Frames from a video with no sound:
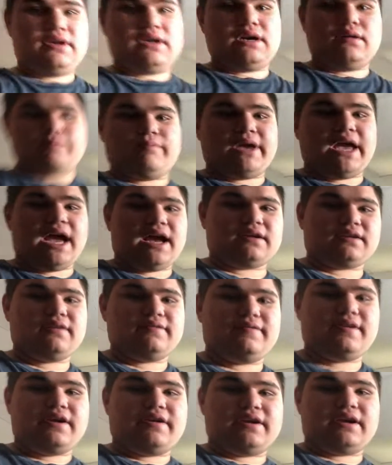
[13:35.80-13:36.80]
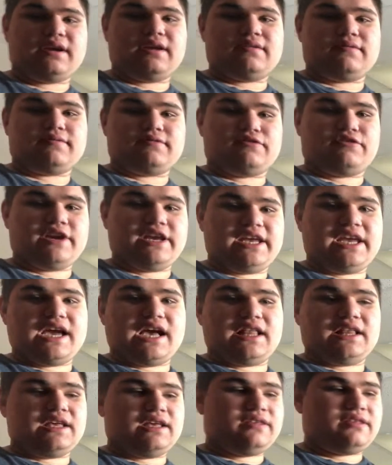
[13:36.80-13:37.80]
compacta
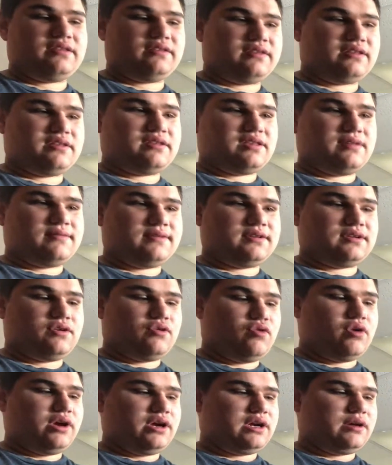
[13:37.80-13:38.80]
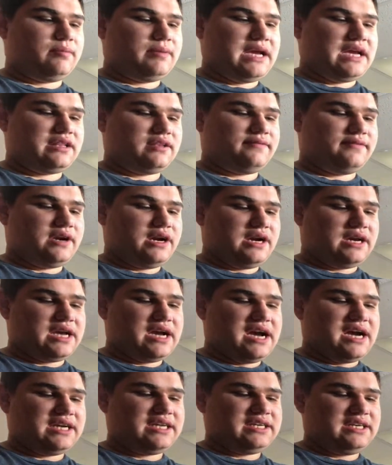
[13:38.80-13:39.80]
regalis. This is similar to the Hoya compacta
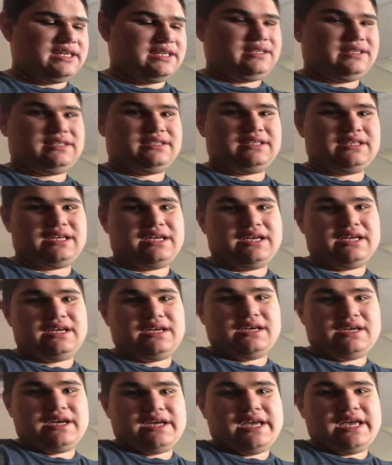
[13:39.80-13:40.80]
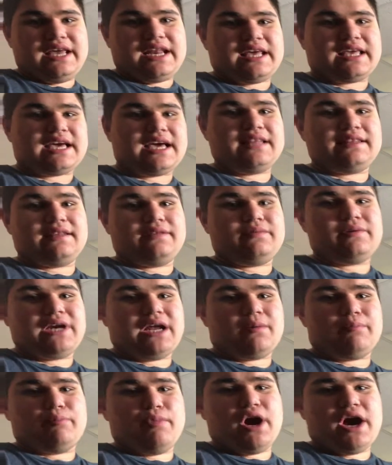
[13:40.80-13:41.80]
variegata. And I got this one
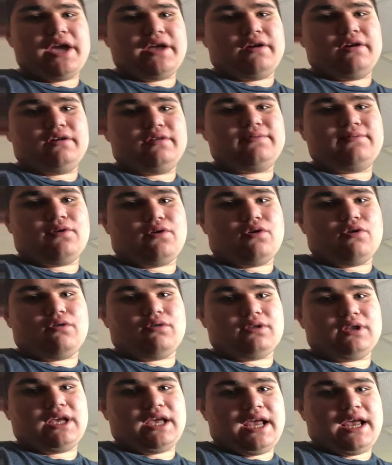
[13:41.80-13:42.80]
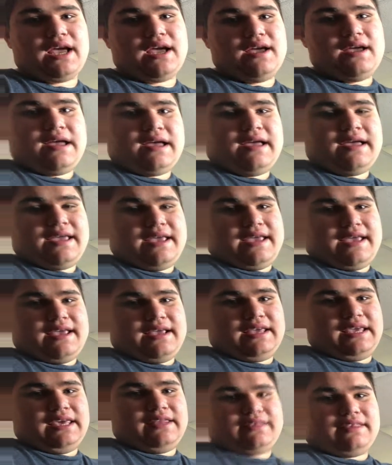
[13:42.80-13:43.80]
at Meijer's for only,
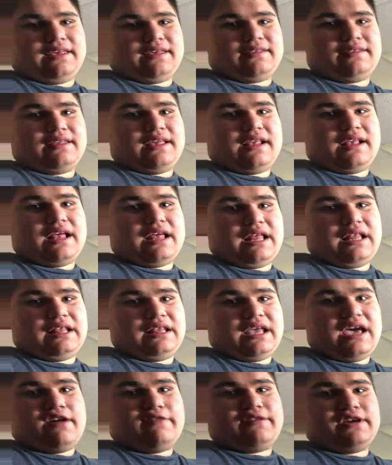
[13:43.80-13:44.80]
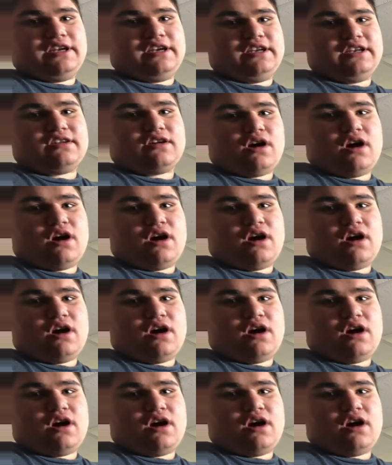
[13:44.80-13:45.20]
get this, $11.